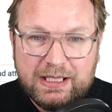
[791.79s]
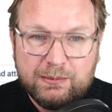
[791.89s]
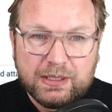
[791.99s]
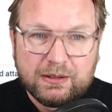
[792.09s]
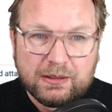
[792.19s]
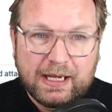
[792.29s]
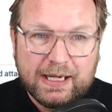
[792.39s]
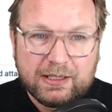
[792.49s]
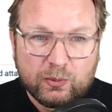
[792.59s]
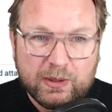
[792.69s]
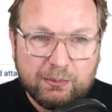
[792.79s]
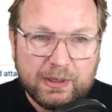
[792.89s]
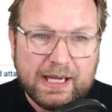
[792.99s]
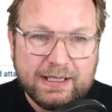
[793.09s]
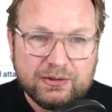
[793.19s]
email, I can
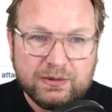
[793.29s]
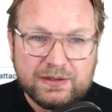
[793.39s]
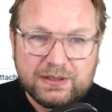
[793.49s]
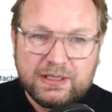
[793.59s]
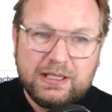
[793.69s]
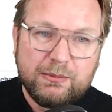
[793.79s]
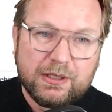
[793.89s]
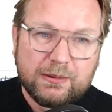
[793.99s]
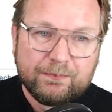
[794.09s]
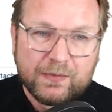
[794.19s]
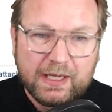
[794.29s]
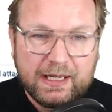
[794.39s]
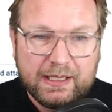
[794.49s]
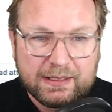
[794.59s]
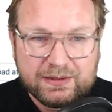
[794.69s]
reply to this email
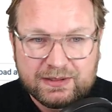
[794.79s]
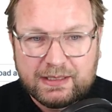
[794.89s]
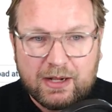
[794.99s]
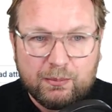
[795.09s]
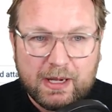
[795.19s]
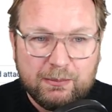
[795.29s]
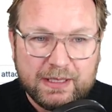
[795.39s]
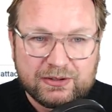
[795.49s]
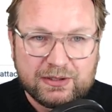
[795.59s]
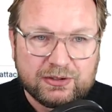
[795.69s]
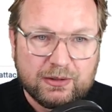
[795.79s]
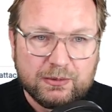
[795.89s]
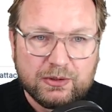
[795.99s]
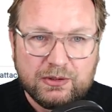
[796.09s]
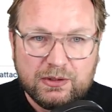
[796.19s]
and I can send out my message. So
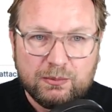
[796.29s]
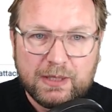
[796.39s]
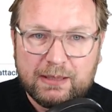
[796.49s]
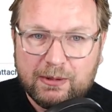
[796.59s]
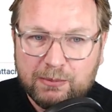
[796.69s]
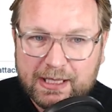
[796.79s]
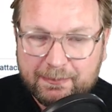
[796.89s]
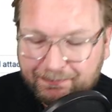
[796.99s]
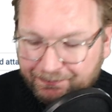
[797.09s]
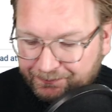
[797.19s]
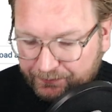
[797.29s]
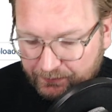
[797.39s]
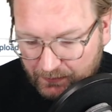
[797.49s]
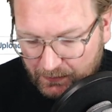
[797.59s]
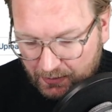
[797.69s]
I'm going to do blah, blah, blah.
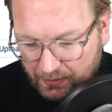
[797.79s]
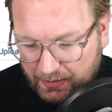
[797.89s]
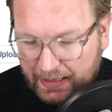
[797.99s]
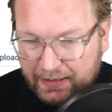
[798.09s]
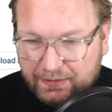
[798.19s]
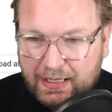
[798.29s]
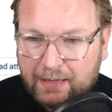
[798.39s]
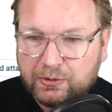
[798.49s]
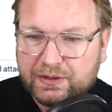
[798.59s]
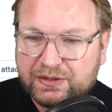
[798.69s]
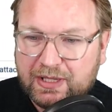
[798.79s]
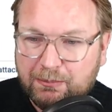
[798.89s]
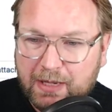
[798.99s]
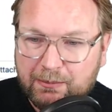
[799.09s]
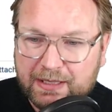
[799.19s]
And I'm going to send my